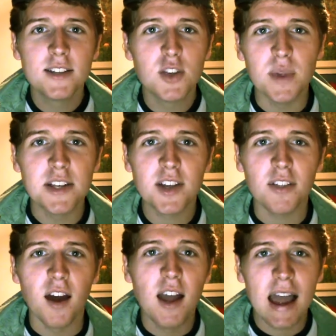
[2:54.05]
to each
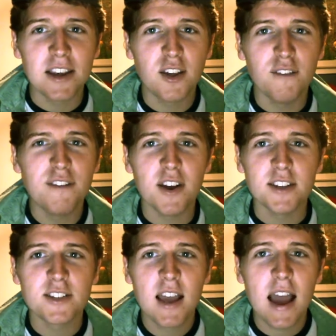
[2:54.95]
other and
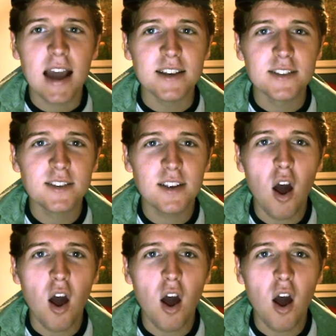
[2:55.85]
converse and